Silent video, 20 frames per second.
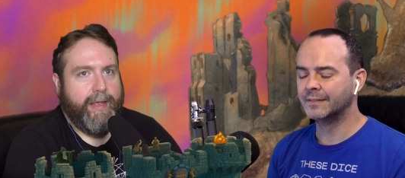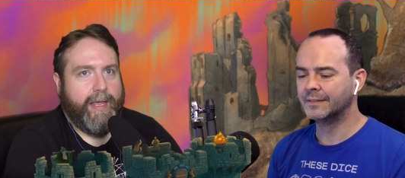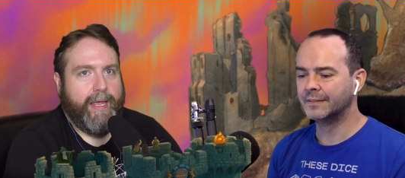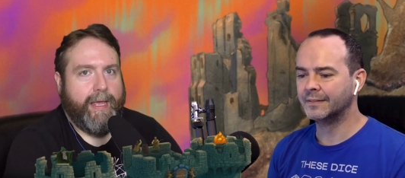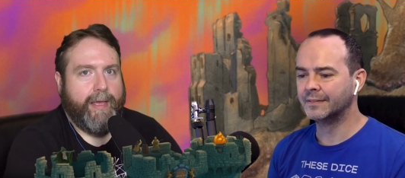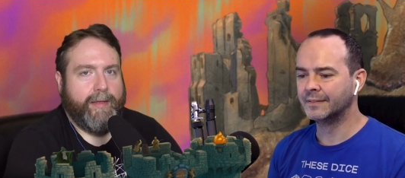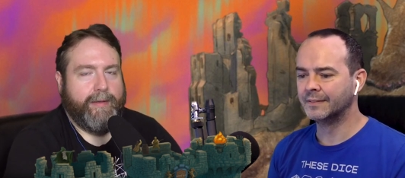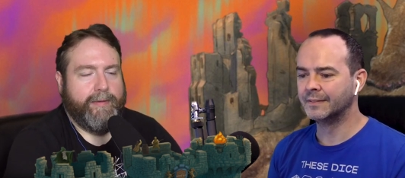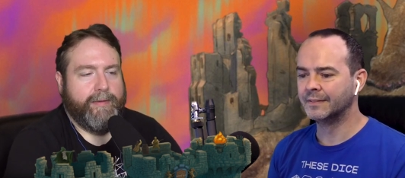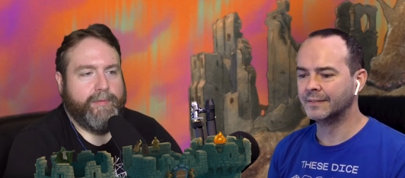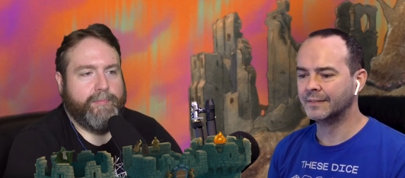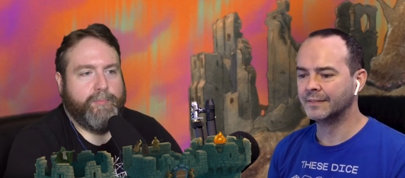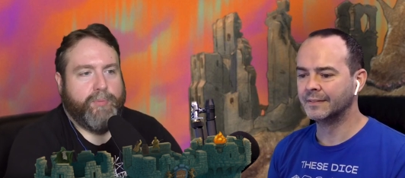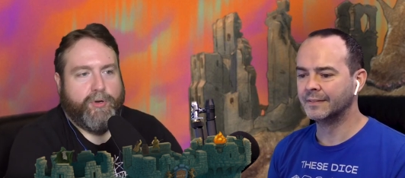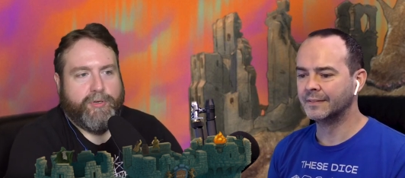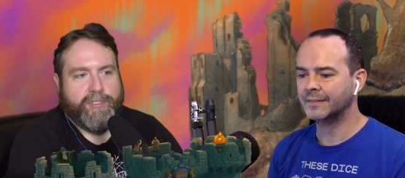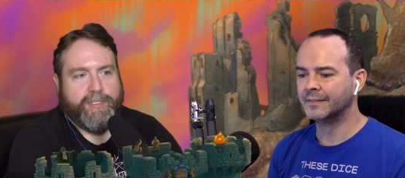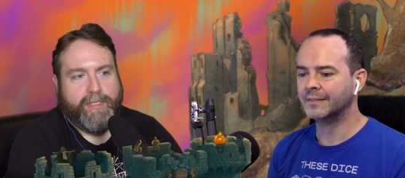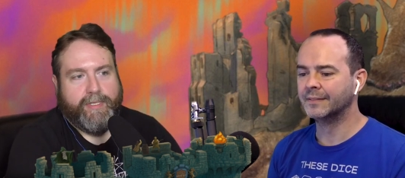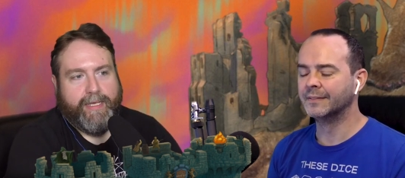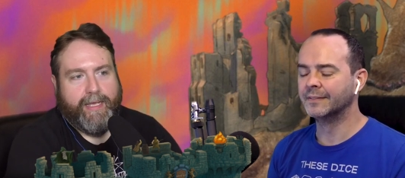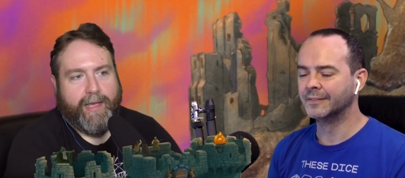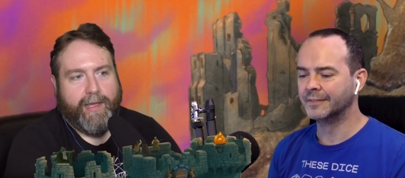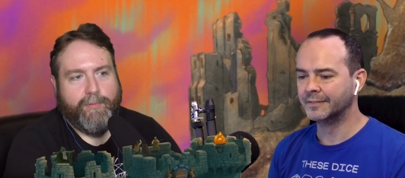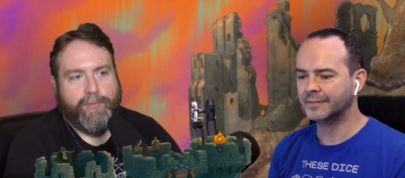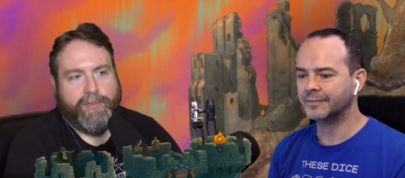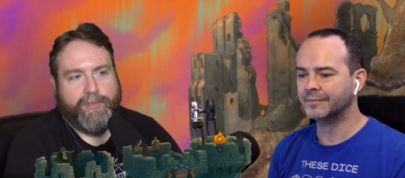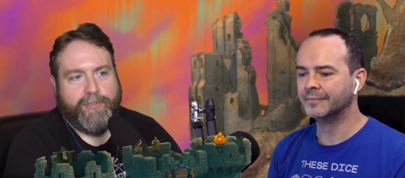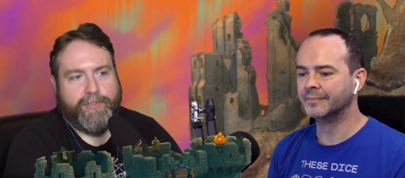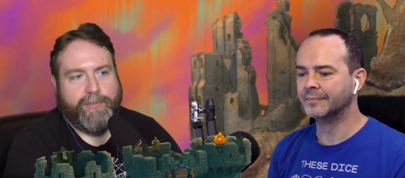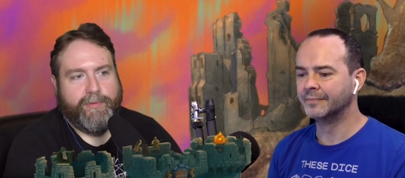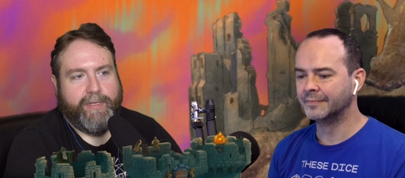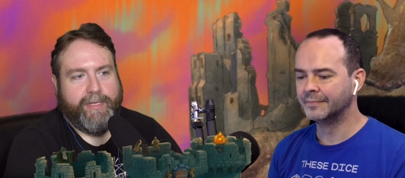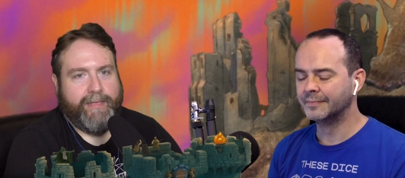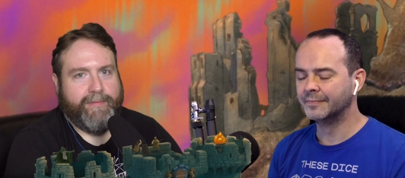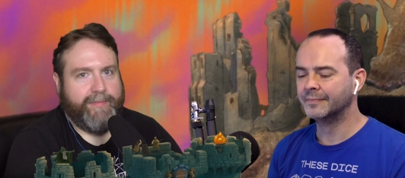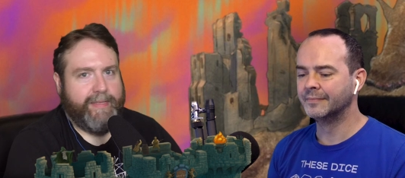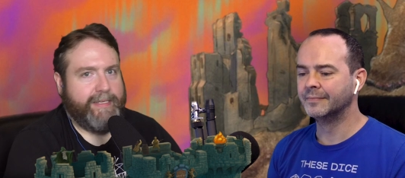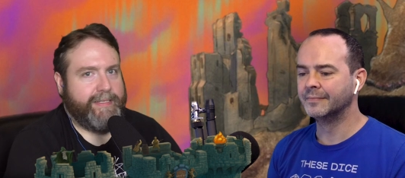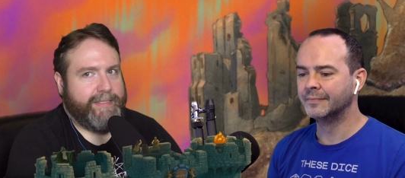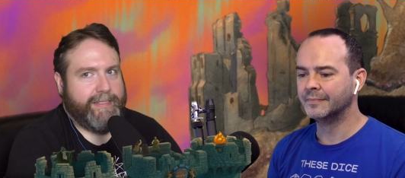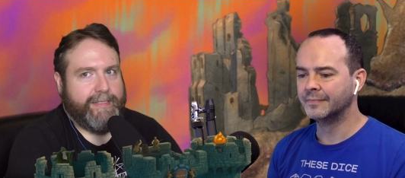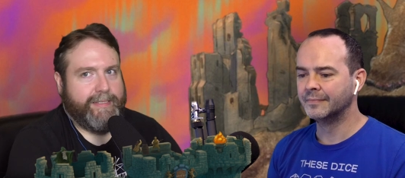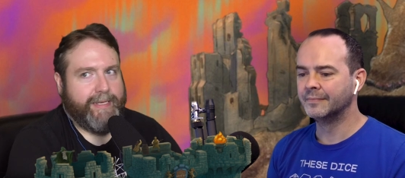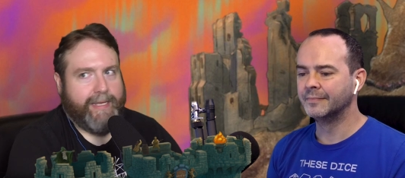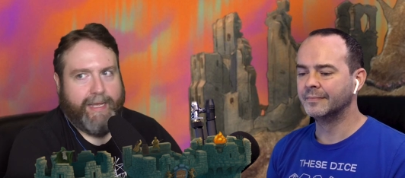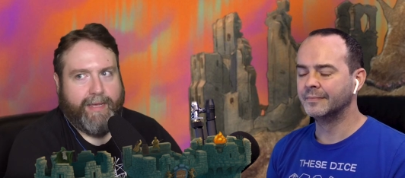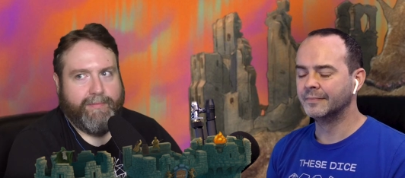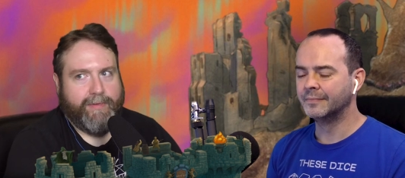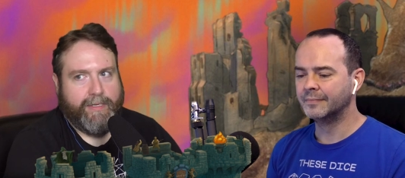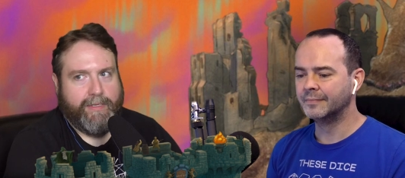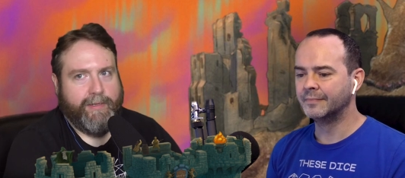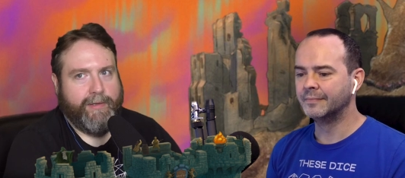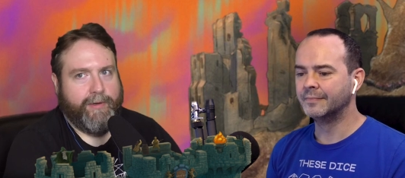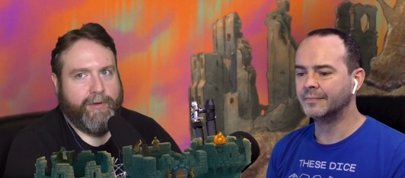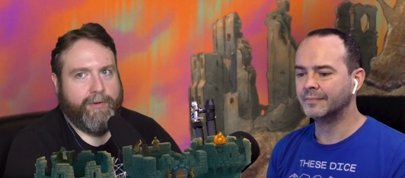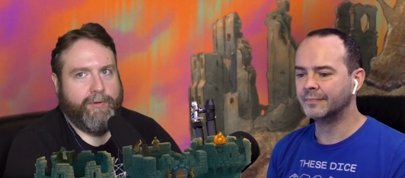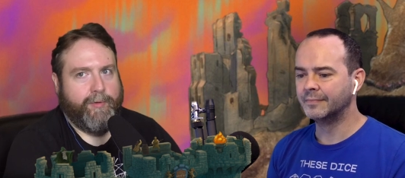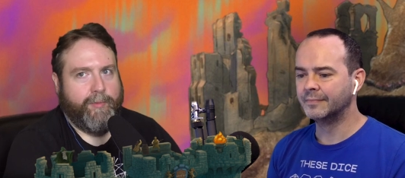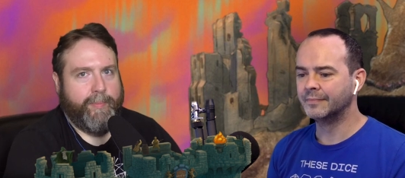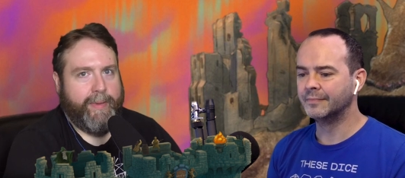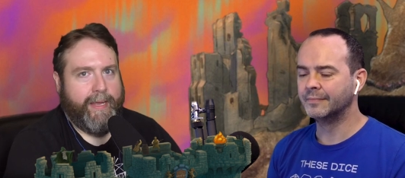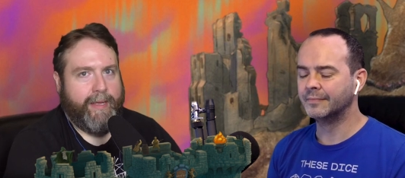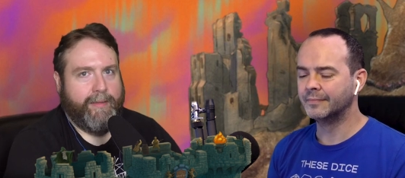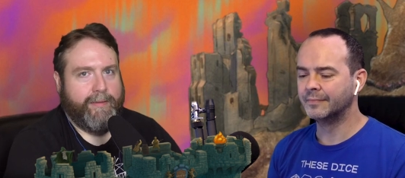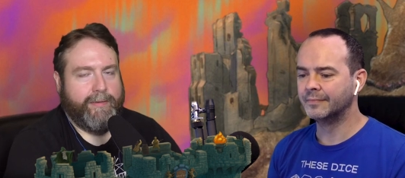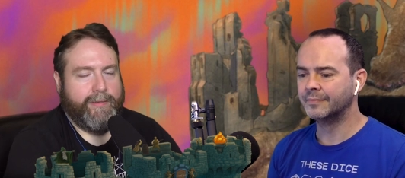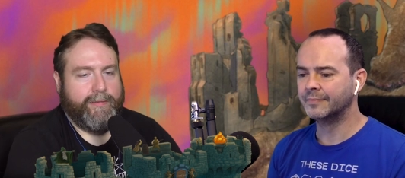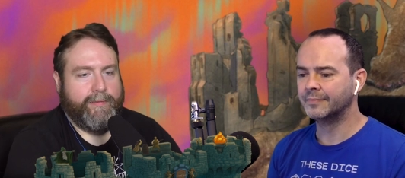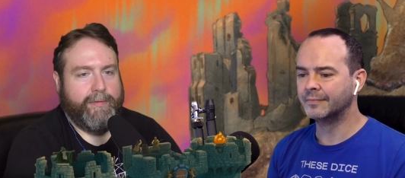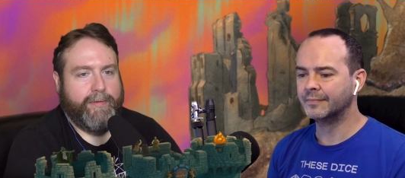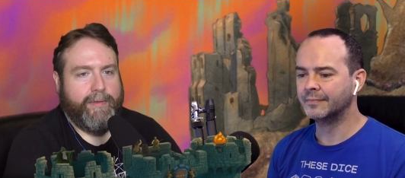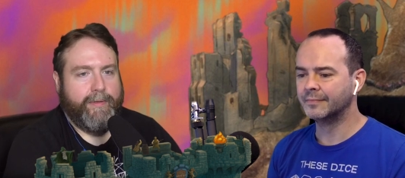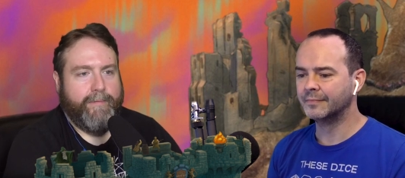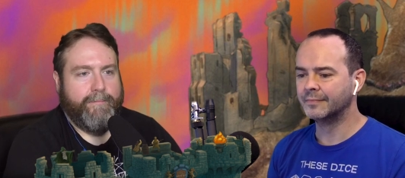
Speaker 1: And personally, I wouldn't do it if they didn't have a cleric or a paladin.